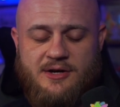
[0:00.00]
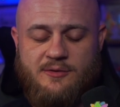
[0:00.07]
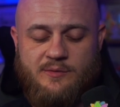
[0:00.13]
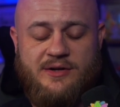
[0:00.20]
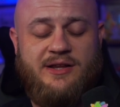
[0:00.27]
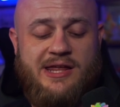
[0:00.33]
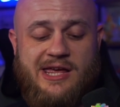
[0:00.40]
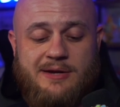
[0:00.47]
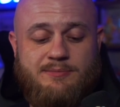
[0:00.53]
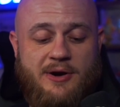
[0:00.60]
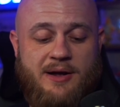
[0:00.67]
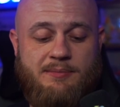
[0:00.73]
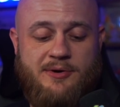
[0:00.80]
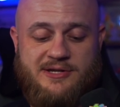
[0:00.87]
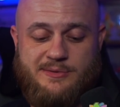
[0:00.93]
Really good
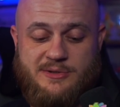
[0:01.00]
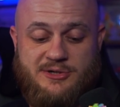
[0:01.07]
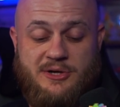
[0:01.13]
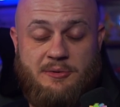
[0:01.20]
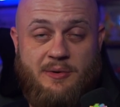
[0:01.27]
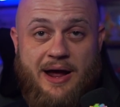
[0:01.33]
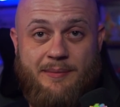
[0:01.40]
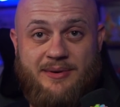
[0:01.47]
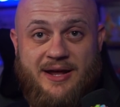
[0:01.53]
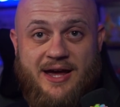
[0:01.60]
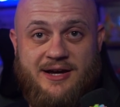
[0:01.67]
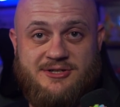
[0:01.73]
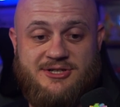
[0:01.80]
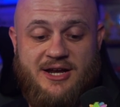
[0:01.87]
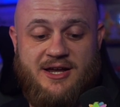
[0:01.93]
breakpoints between
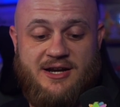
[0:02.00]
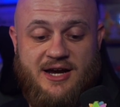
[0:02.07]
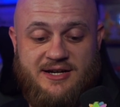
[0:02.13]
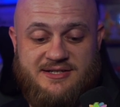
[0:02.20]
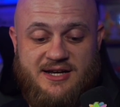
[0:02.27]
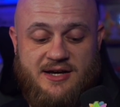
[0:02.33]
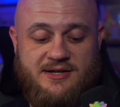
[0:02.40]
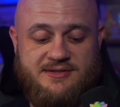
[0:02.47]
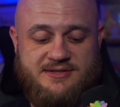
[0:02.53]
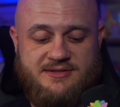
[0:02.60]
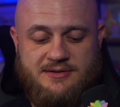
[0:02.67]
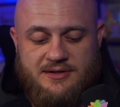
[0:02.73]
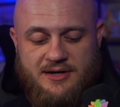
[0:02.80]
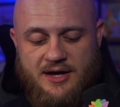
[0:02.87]
Rapidash and Ninetales.